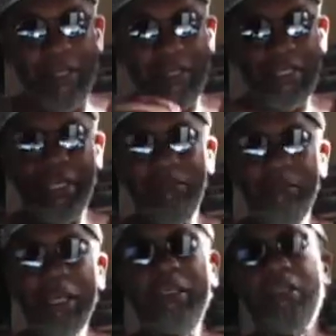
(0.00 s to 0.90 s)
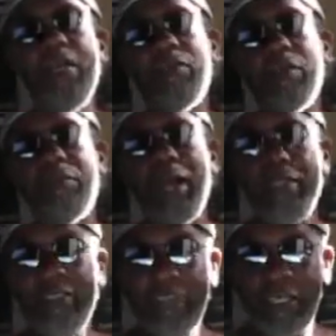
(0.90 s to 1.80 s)
That's it for me. T from the
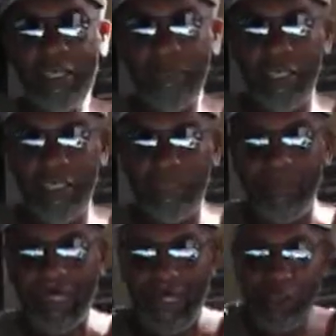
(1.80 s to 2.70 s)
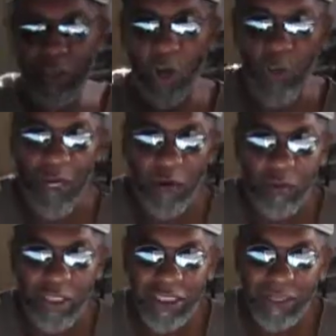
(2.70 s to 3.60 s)
Patterson's taking the train to Tibet. Let me know what I
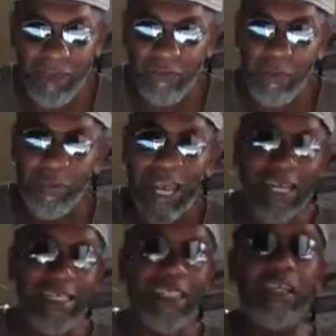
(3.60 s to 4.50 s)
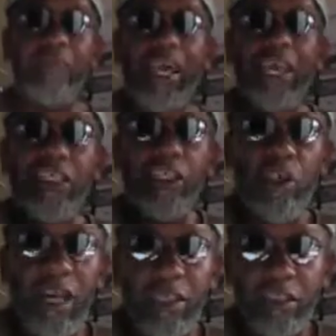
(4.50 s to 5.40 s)
only suspect from ADOS of the
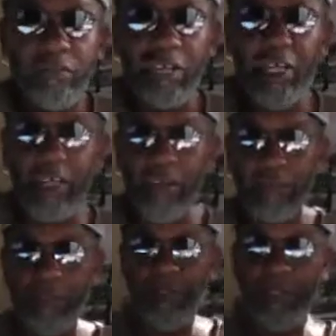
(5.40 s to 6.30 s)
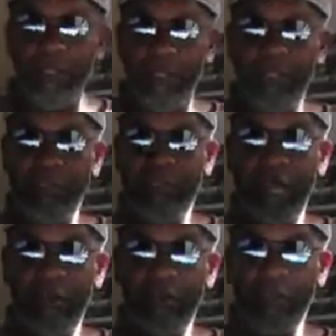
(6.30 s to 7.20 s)
ADOS right here, Southern
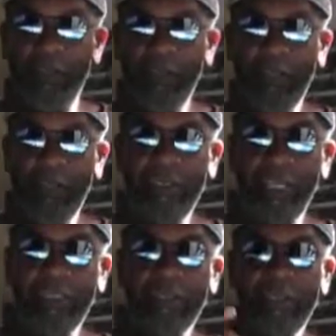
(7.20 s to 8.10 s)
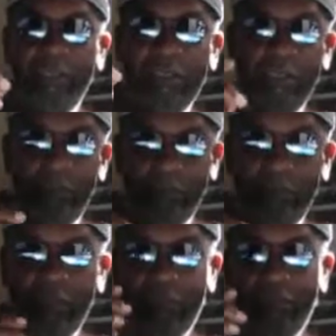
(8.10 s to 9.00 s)
Africa. Thanks, Ms. Gully.
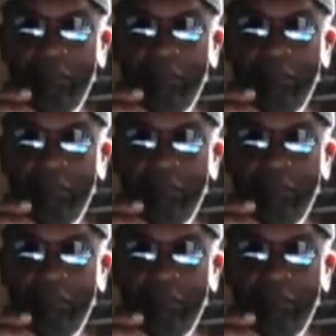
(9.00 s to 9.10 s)
Yeah,